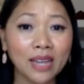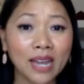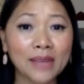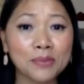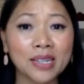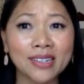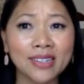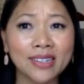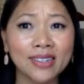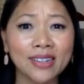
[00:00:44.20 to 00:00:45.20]
I'm
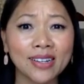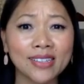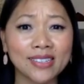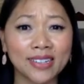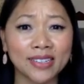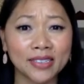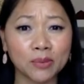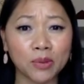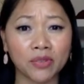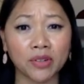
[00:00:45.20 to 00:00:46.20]
getting a chance to
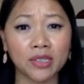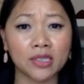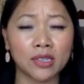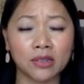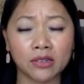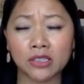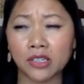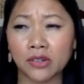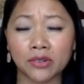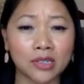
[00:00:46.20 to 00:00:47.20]
be very
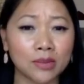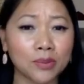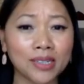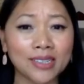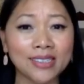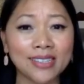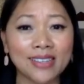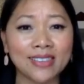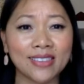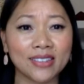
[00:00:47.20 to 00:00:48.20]
serendipitous,
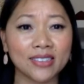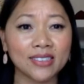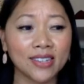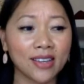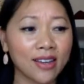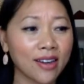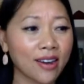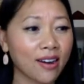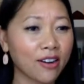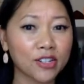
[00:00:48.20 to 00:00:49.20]
and things
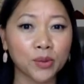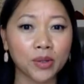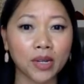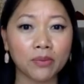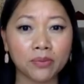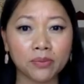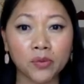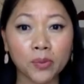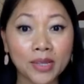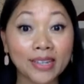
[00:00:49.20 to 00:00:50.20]
are showing up
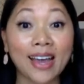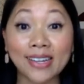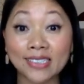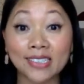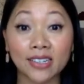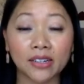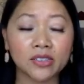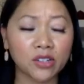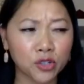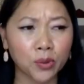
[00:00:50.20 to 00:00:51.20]
for me, like ideas
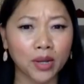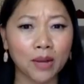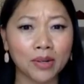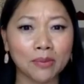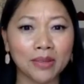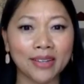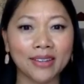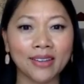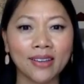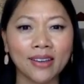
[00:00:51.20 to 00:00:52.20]
are showing up, and I'm
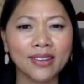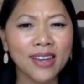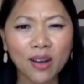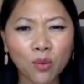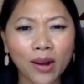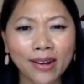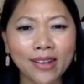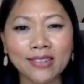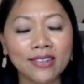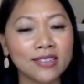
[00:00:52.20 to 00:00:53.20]
like, yeah, why
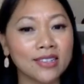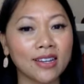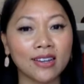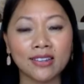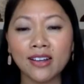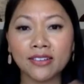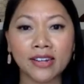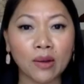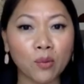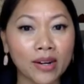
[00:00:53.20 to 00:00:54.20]
not test that? Yeah,
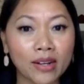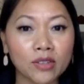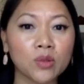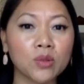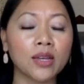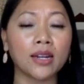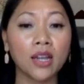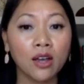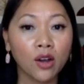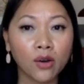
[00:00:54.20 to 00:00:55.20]
why not do that?
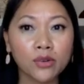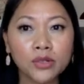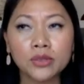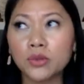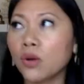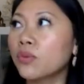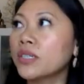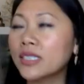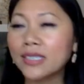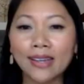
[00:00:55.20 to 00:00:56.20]

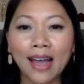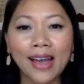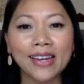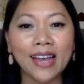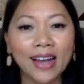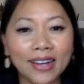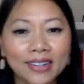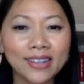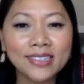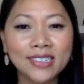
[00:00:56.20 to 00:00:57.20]
Originally, like I had
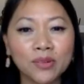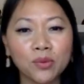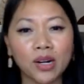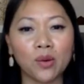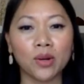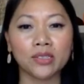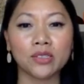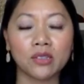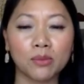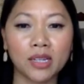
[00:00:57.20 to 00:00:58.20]
an idea of what I wanted to
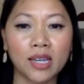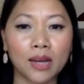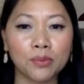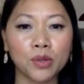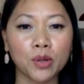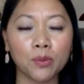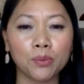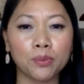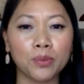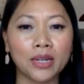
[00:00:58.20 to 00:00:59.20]
do in my gap year,
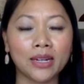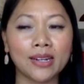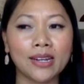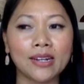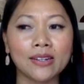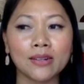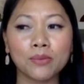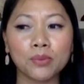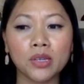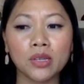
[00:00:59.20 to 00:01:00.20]
but it ended up
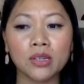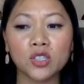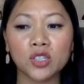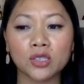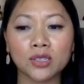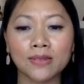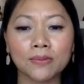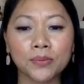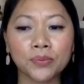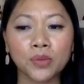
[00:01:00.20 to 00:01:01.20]
being just
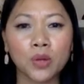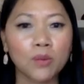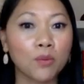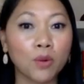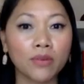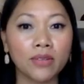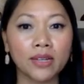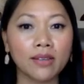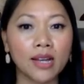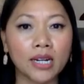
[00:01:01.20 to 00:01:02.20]
more of like
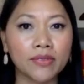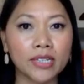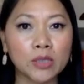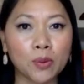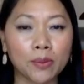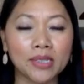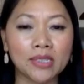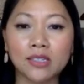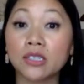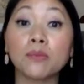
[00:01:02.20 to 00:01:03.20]
a lot of
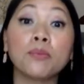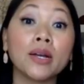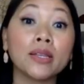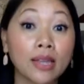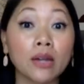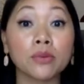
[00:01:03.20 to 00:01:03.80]
experimentation, but that